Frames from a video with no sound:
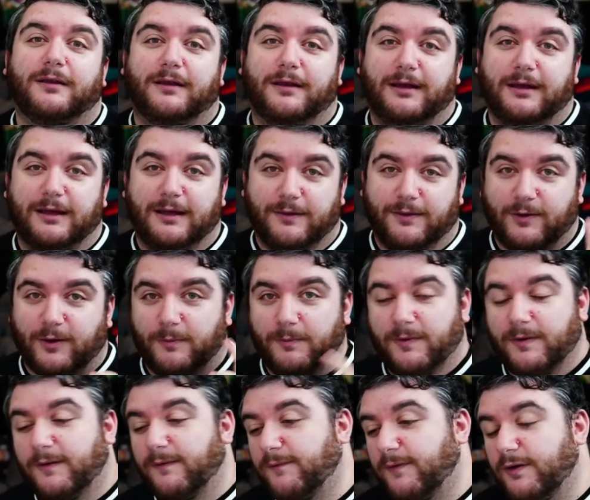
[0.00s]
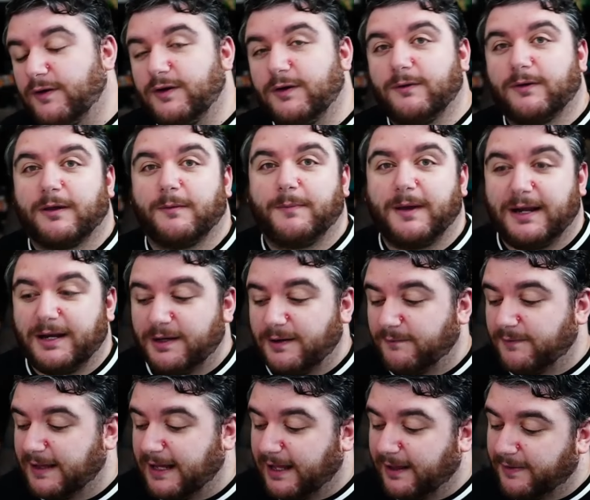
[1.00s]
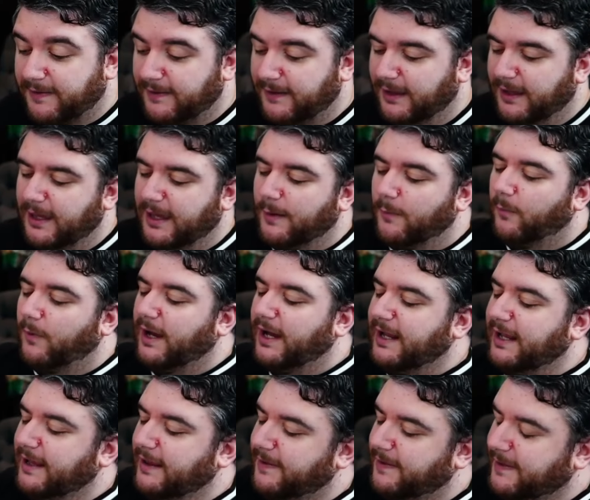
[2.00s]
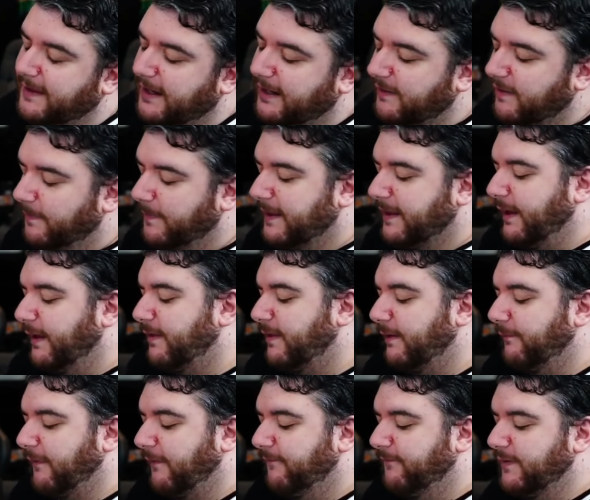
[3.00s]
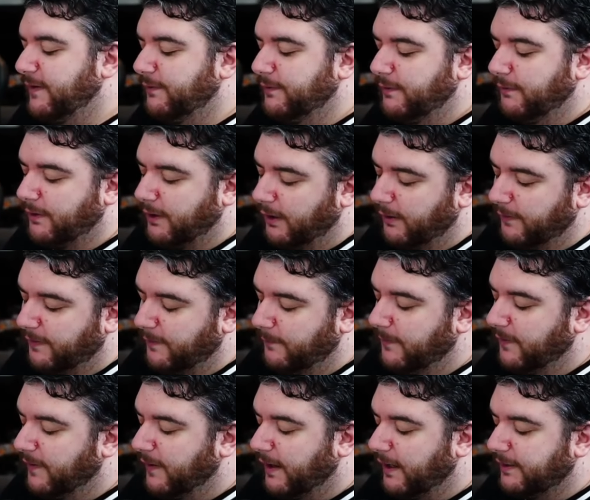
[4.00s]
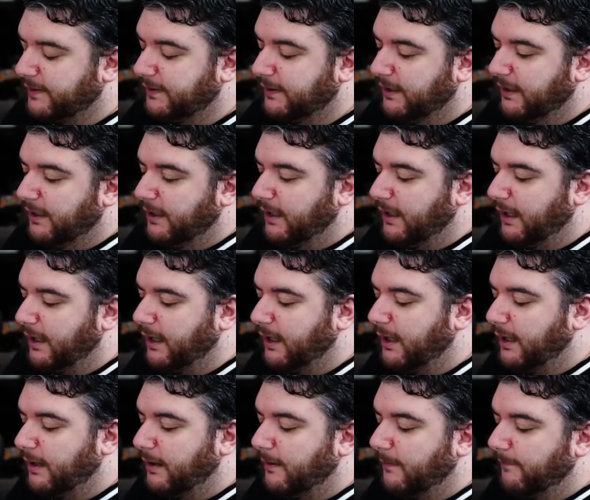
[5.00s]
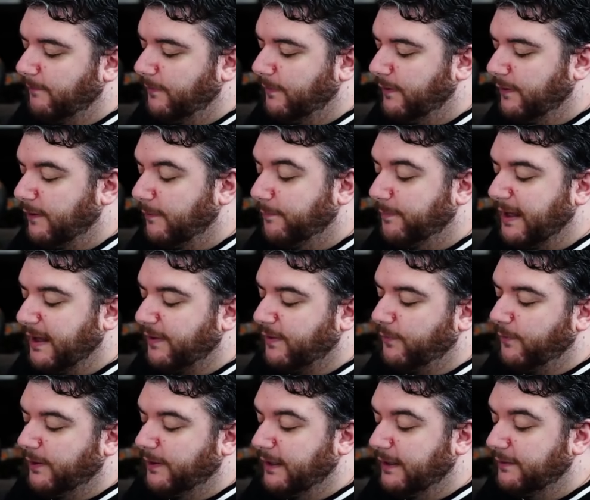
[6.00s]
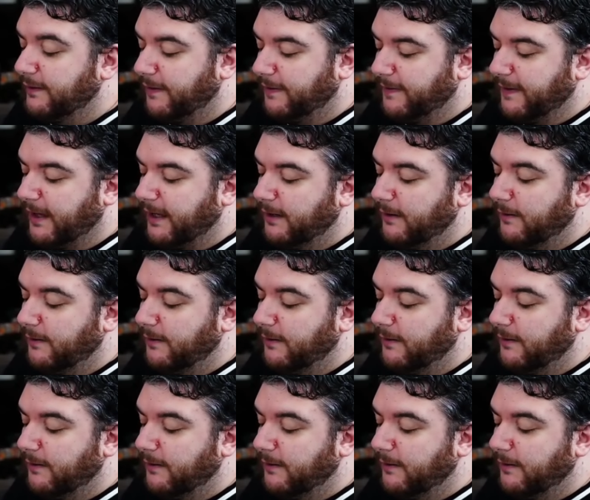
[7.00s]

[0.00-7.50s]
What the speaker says: in terms of new competitive decks. And why is that? It's because of a few new cards that we got. The best one in the set